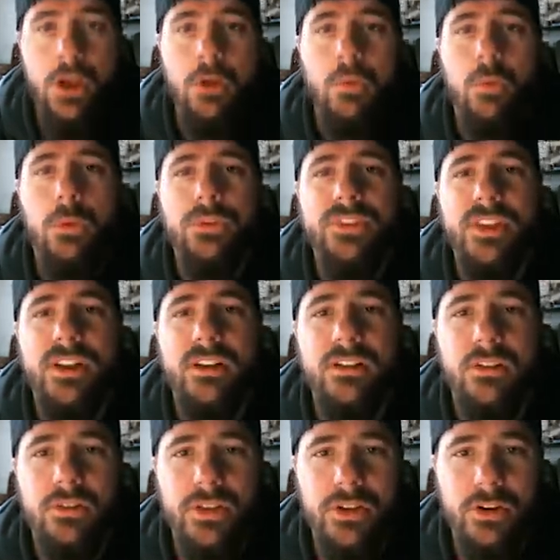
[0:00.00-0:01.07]
We're sending a
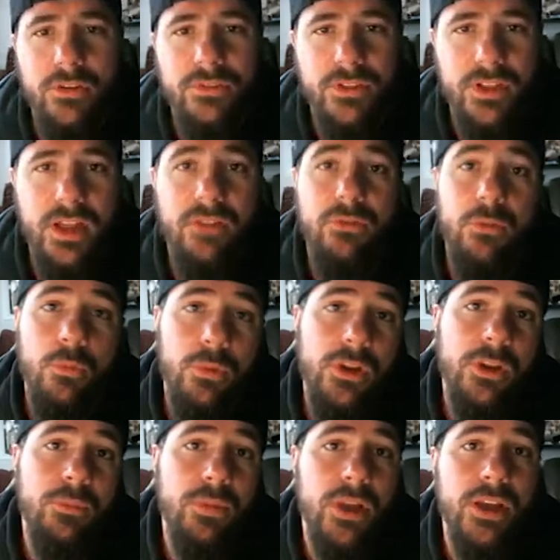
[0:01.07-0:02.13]
little heat off the left. We're
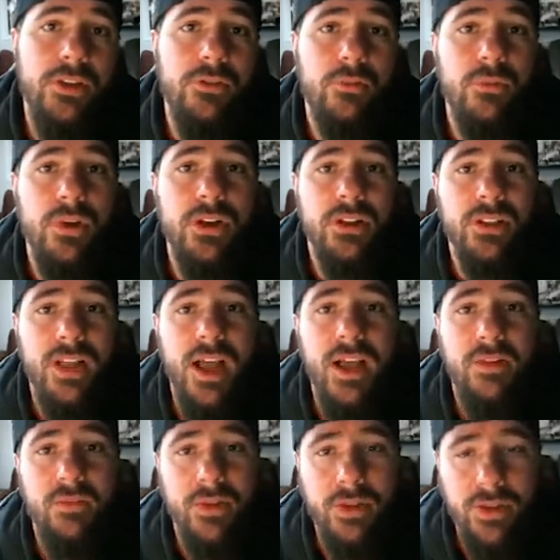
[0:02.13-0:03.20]
really playing the run a
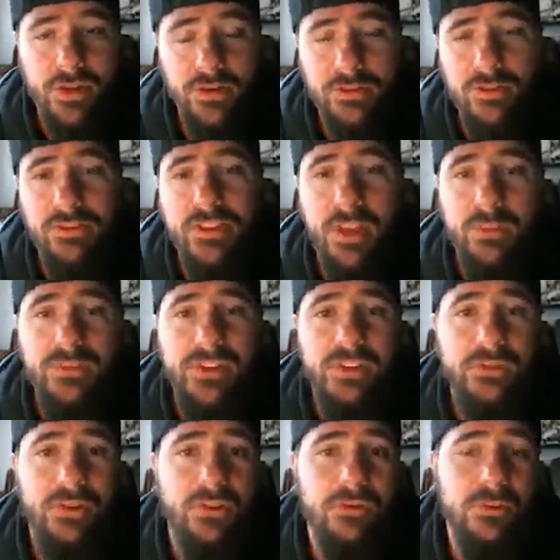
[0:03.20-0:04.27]
lot right here. This time he
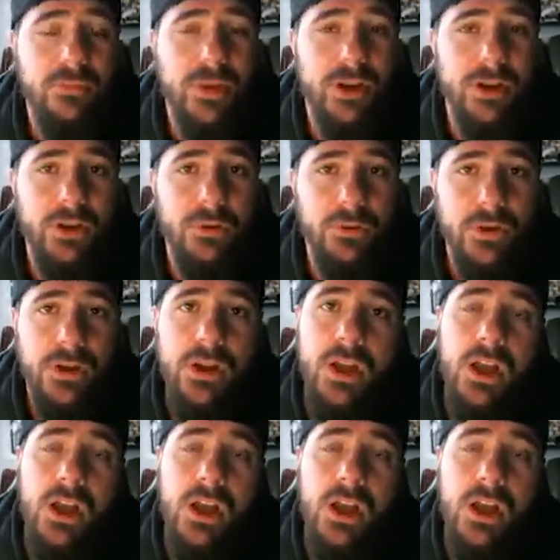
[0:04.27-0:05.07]
takes off with Mariota.